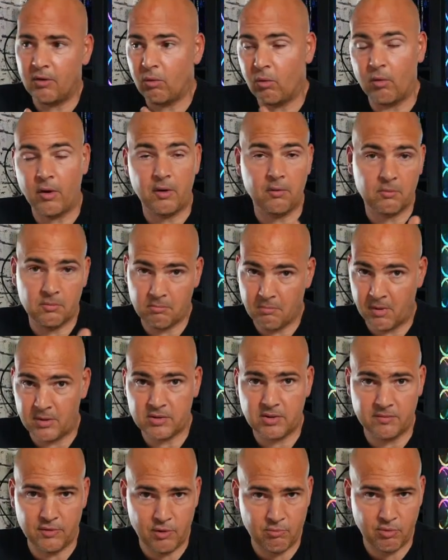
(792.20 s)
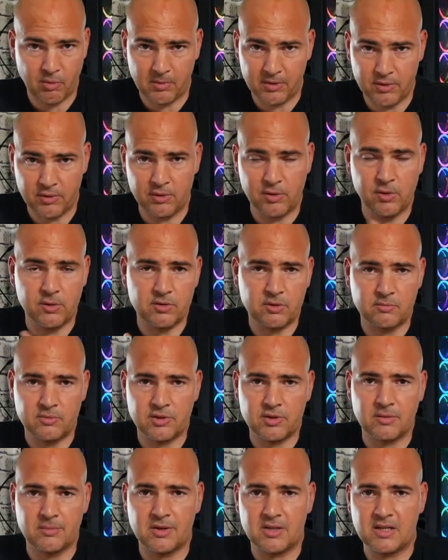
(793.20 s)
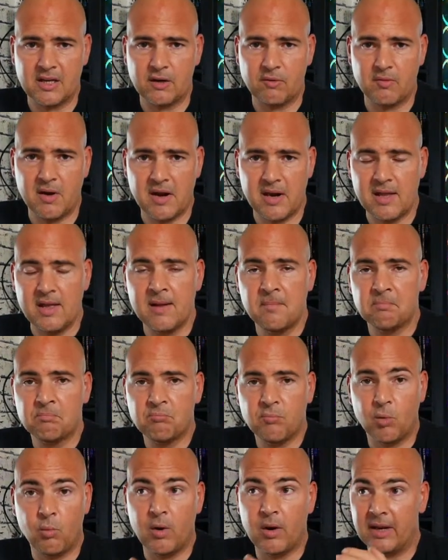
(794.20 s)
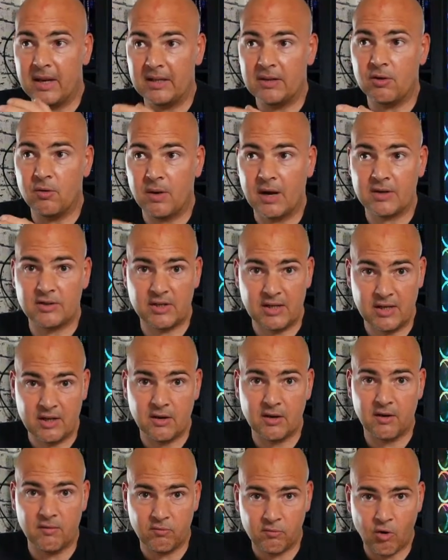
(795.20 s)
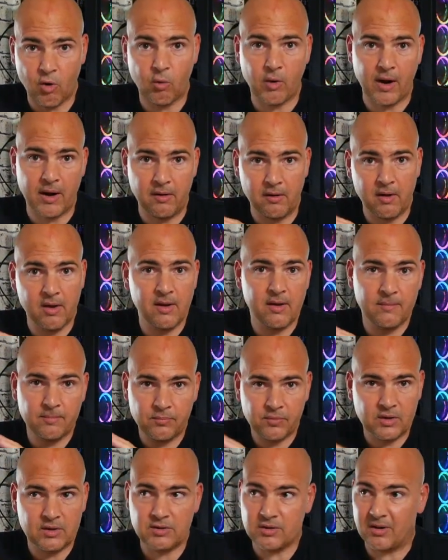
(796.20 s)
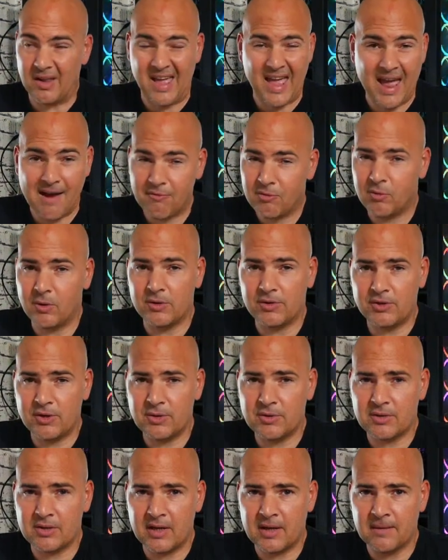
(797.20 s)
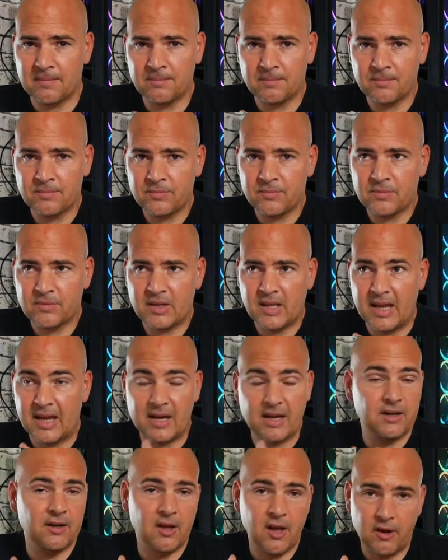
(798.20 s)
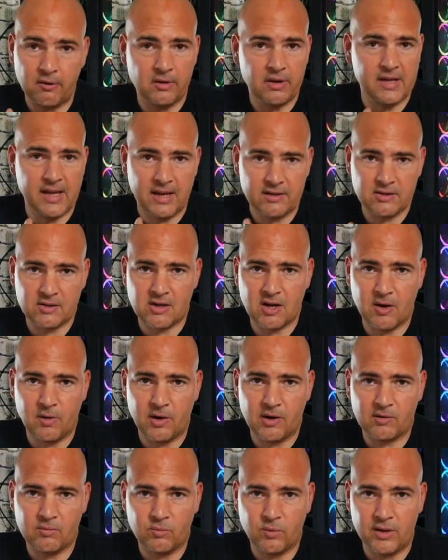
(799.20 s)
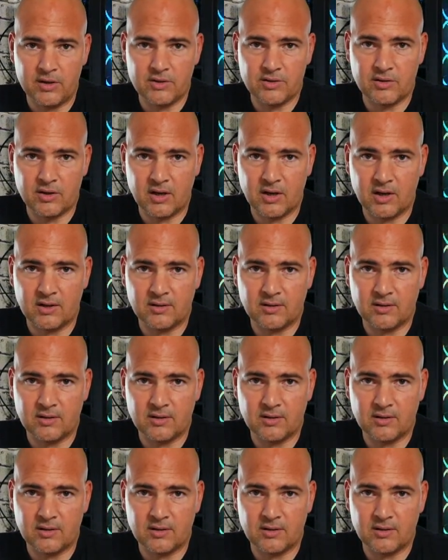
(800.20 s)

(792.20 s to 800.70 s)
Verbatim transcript: although most of you probably do use them to some extent already, but when they do actually kind of roll out so that everyone's using it, it can only get slower, which